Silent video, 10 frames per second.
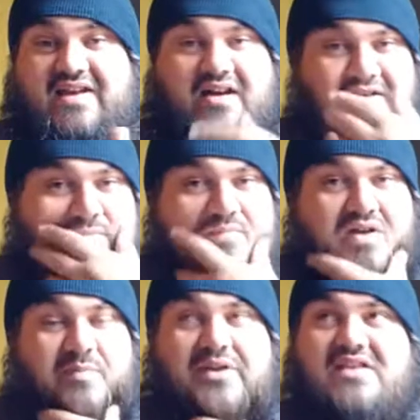I got them
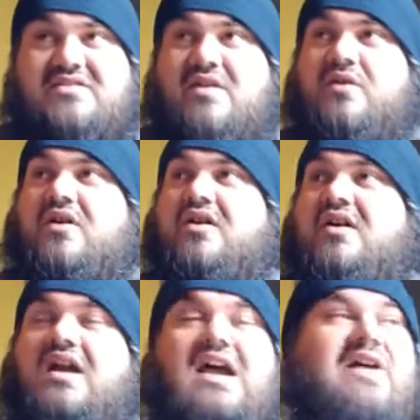a couple days ago?
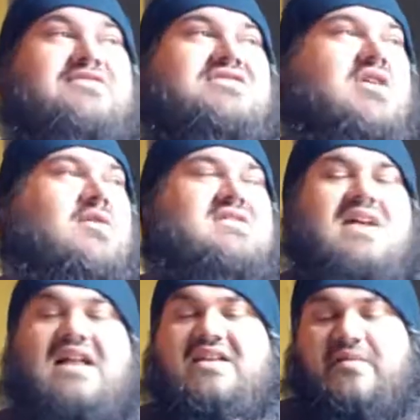I was so
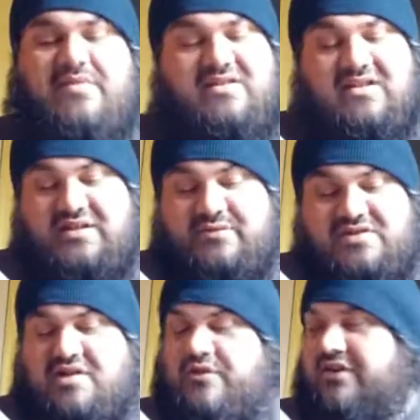excited. I mean, he
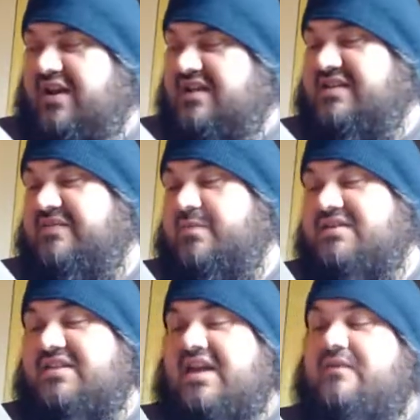was so great. I was having the
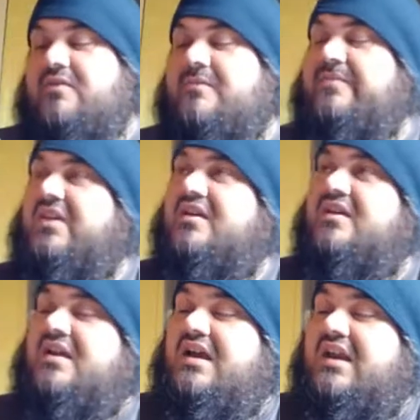best day ever.
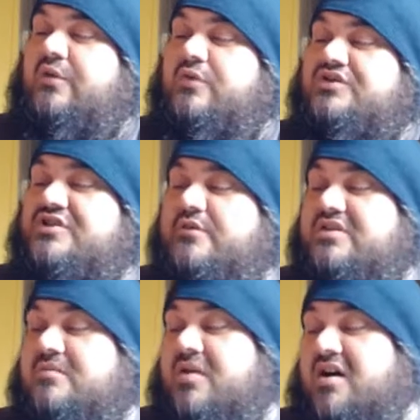I went and showed
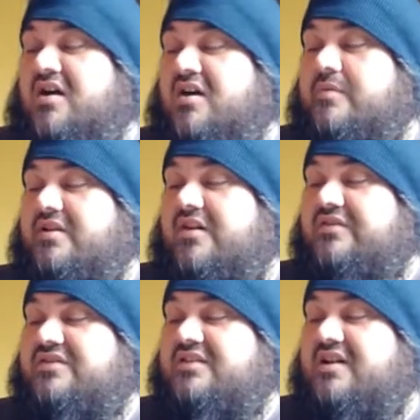it to mom and all
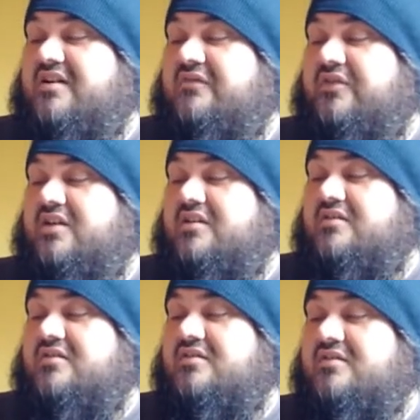this stuff,
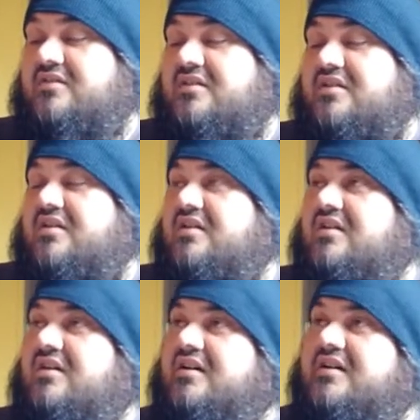and
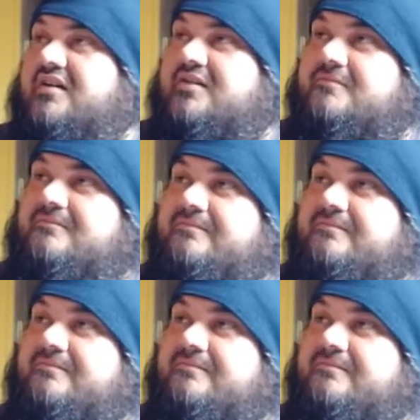uh,